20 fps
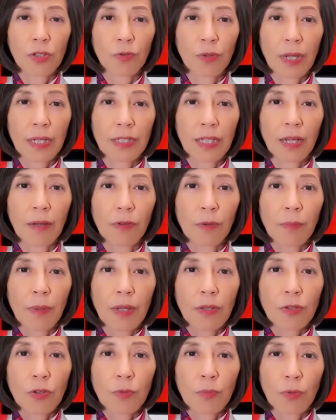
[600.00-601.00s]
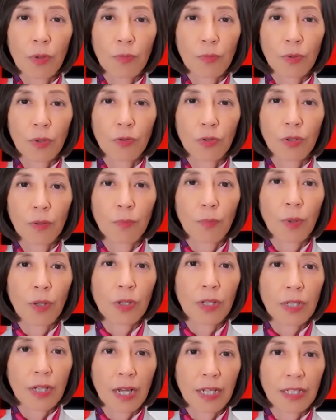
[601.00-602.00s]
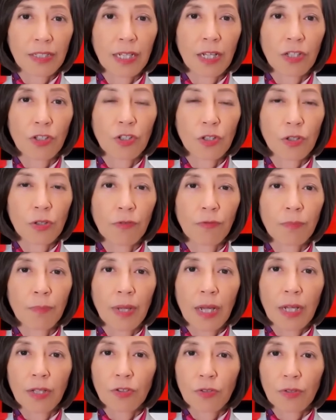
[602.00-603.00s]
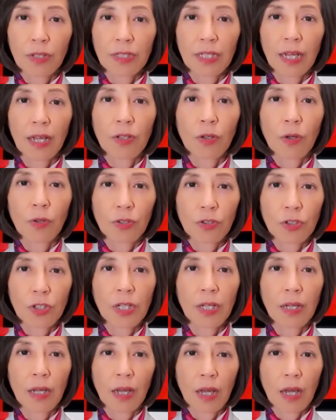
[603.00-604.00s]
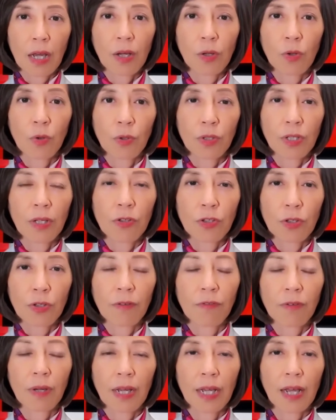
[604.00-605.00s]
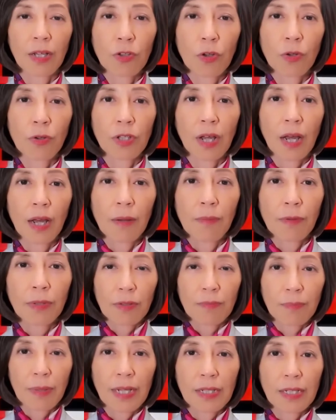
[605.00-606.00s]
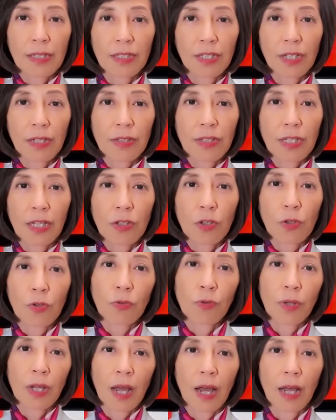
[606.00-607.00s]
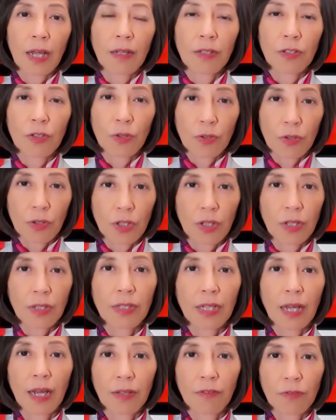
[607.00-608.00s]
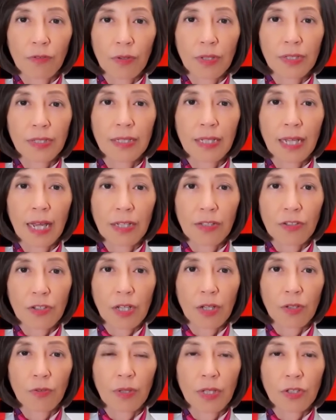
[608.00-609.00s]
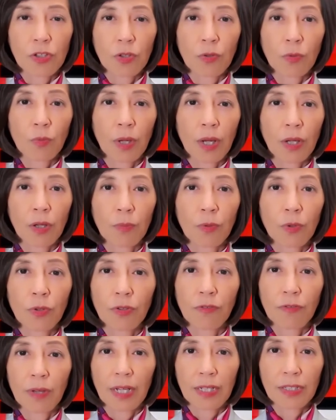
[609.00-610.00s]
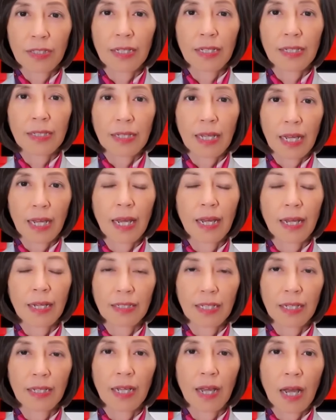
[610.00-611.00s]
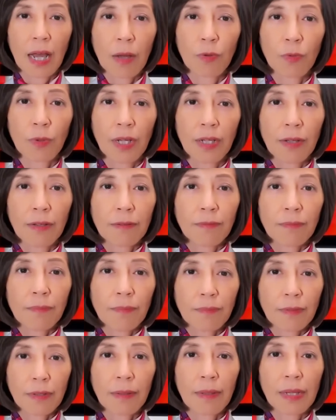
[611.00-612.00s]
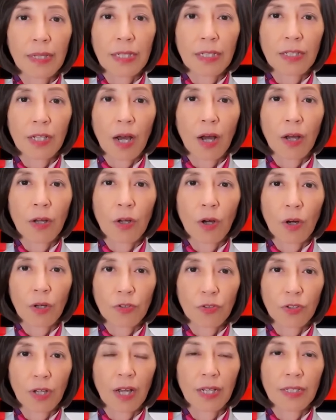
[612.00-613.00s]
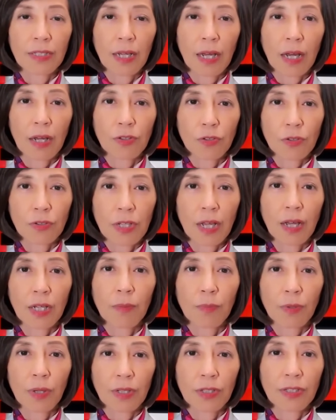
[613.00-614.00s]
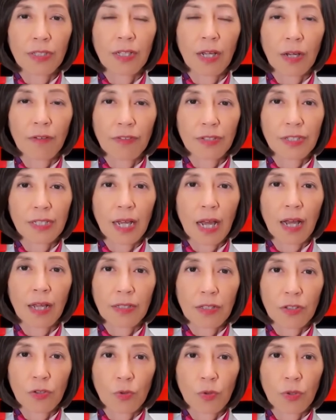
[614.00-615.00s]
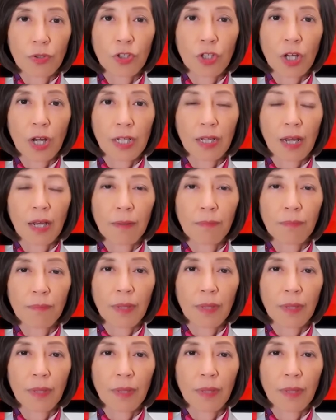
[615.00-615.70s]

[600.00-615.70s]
US government to promote the modernization of military technology. According to the Financial Times, Meta's continued reliance on Gertech for its next-generation wearable devices is in line with the stark contrast to Zuckerberg's tough stance toward China.